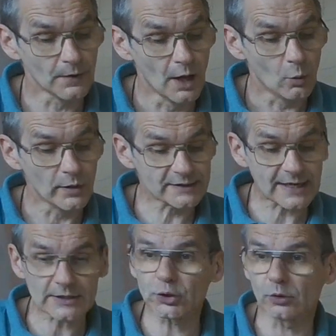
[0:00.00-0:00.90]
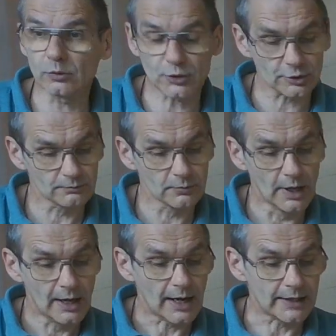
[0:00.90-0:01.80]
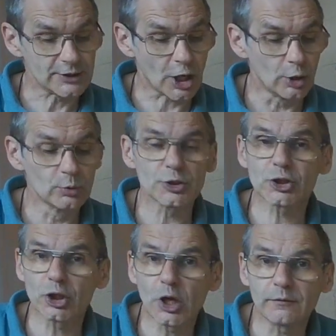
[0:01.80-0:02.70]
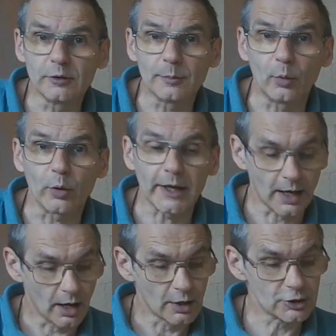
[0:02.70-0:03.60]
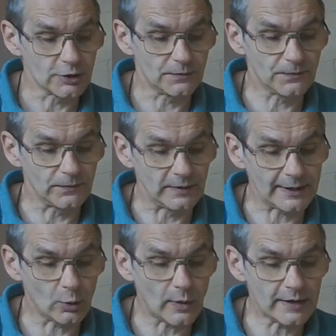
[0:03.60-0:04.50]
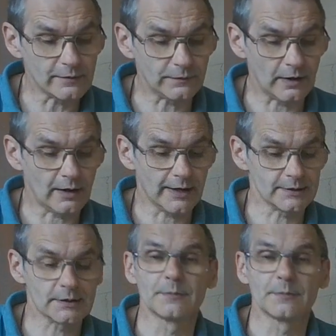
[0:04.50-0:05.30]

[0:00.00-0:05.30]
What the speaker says: with tassels and his own servant boy to flick away the flies.